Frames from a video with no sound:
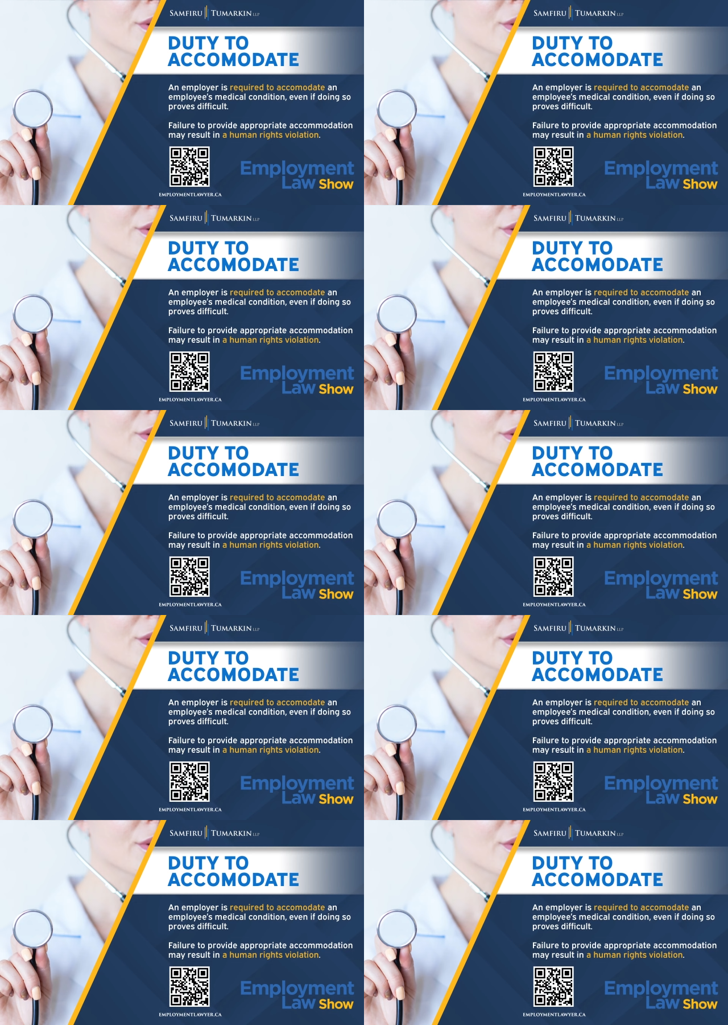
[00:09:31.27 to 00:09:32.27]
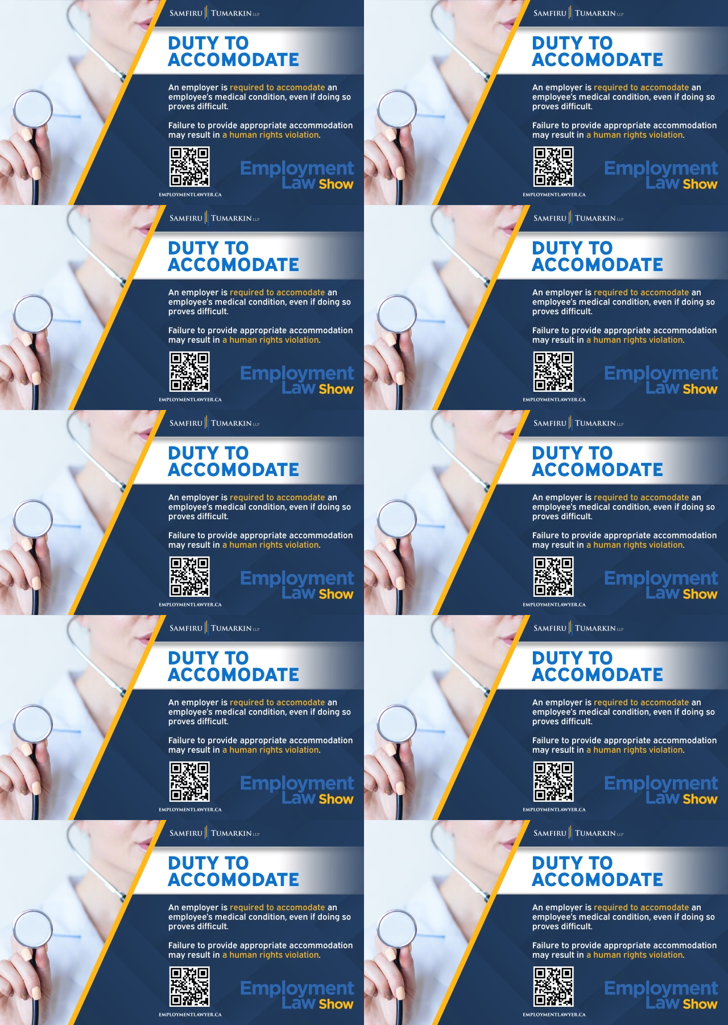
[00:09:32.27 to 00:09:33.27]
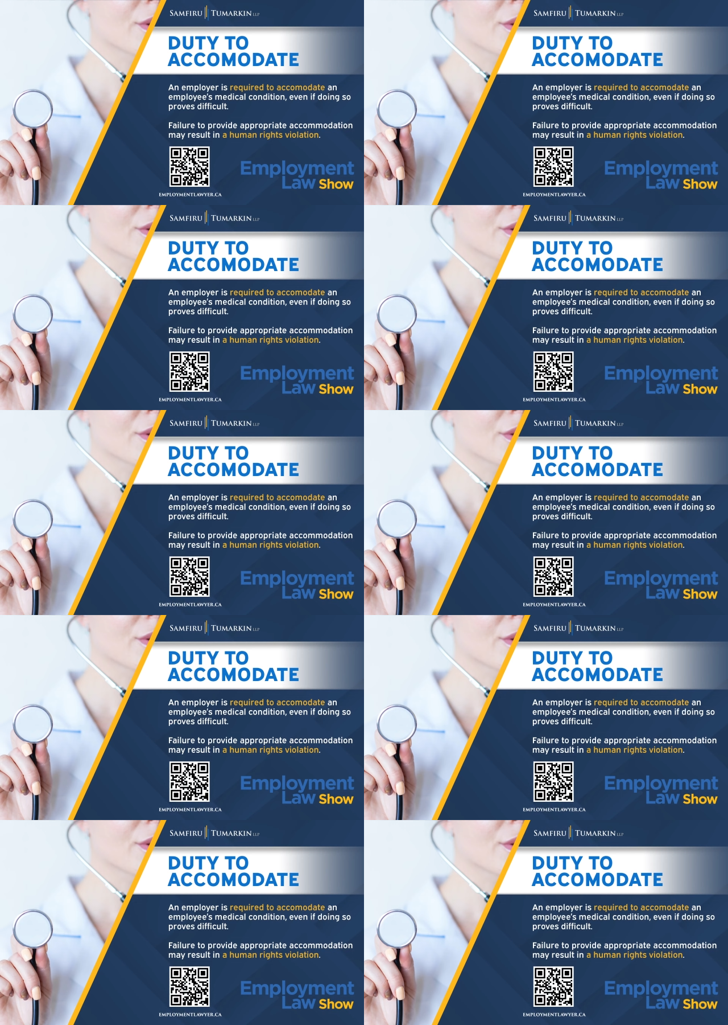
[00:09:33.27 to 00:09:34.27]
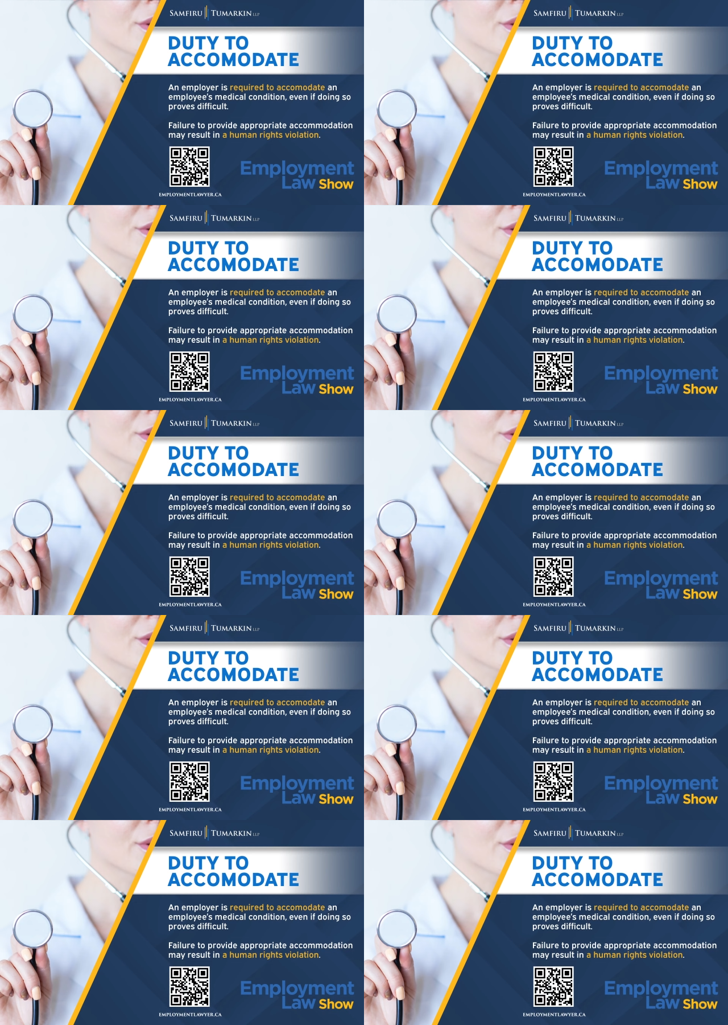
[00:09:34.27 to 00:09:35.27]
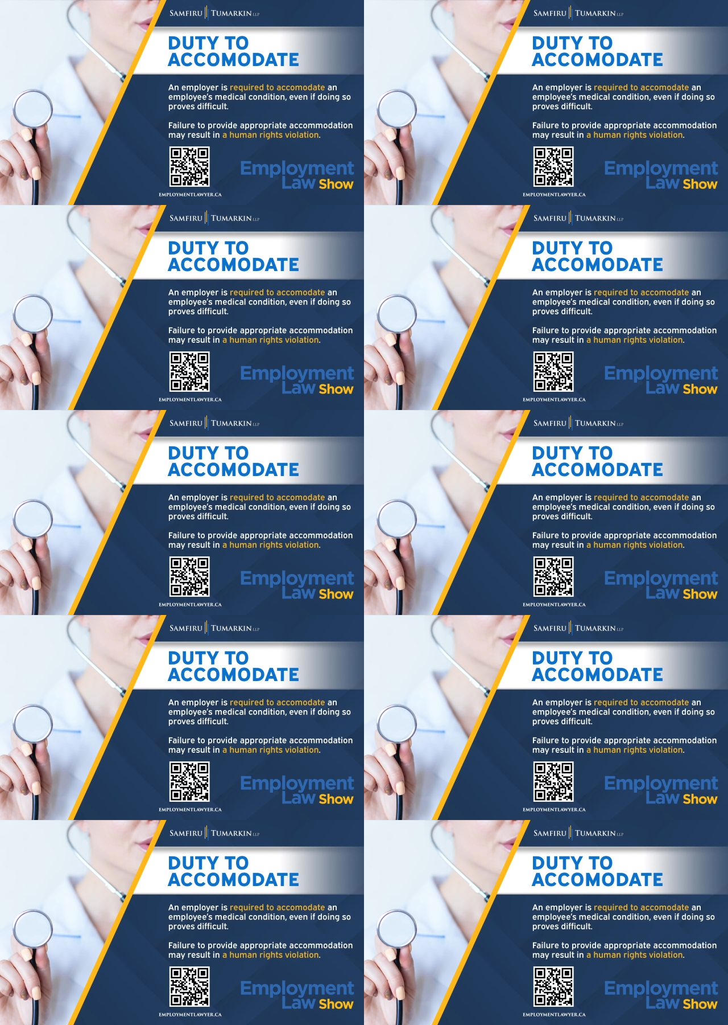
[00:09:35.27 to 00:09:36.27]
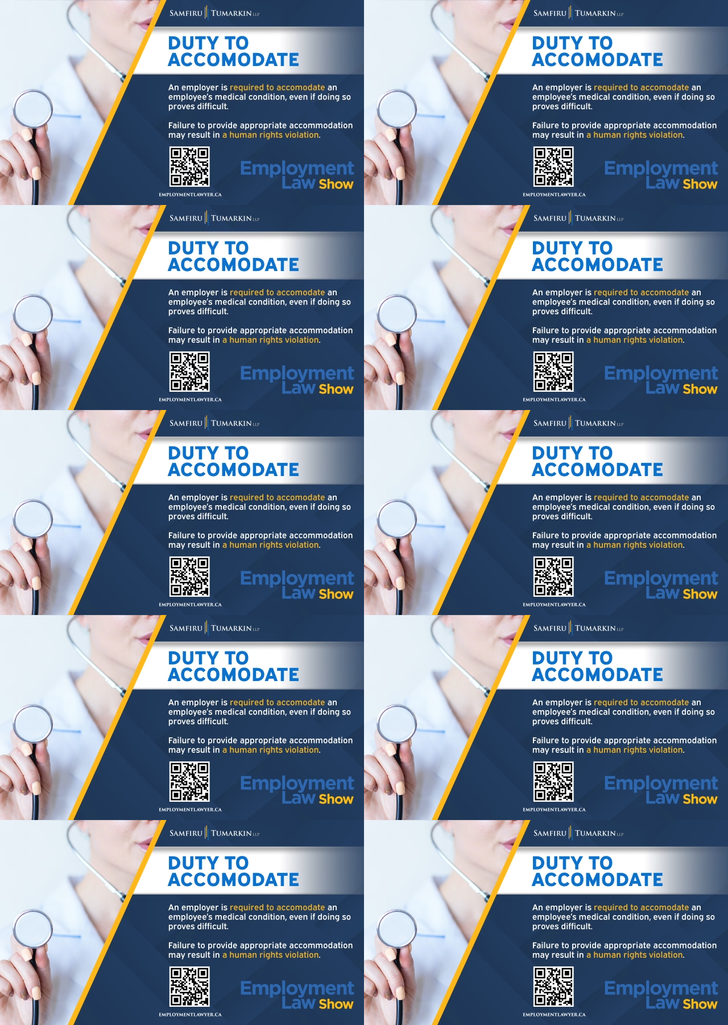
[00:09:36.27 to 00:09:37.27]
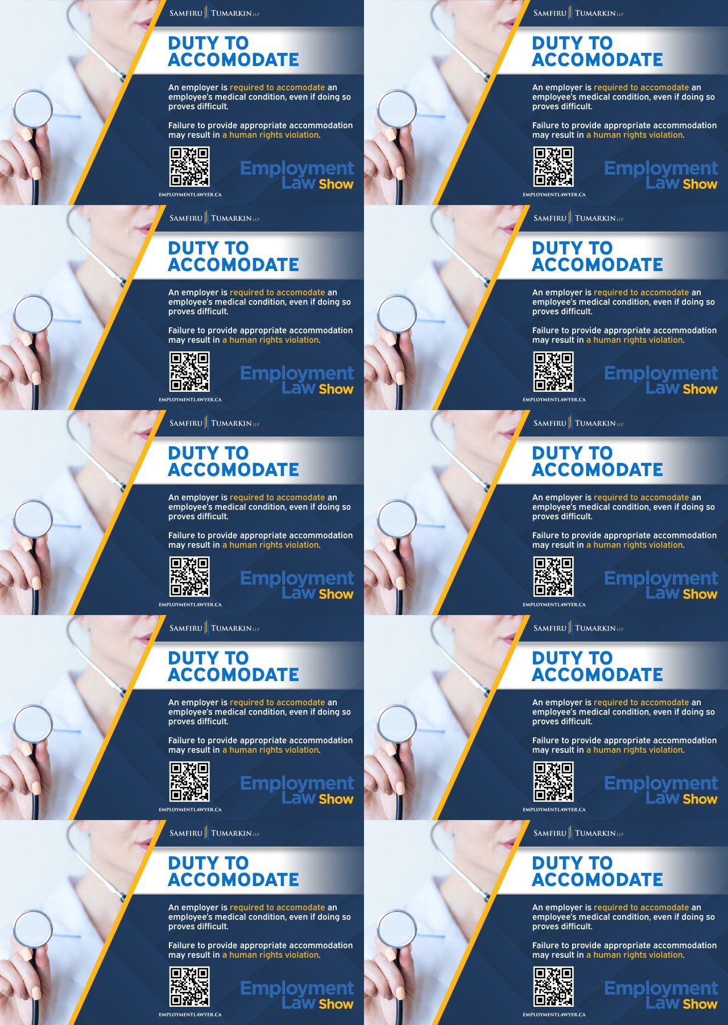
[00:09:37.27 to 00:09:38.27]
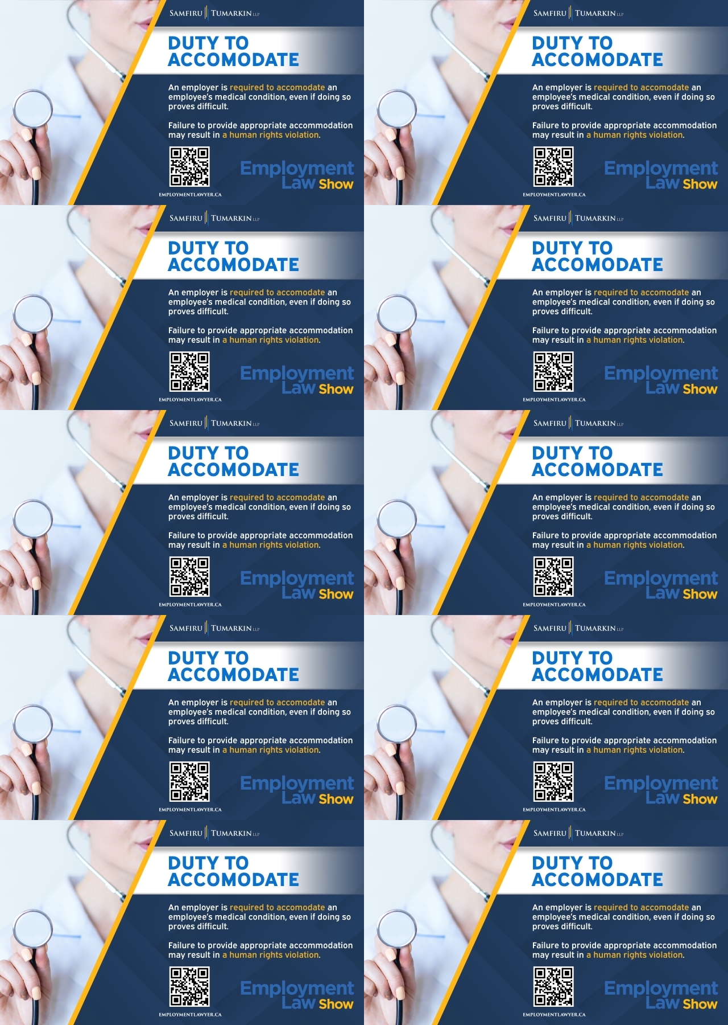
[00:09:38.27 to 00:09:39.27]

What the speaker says: Nobody's mouth can be seen.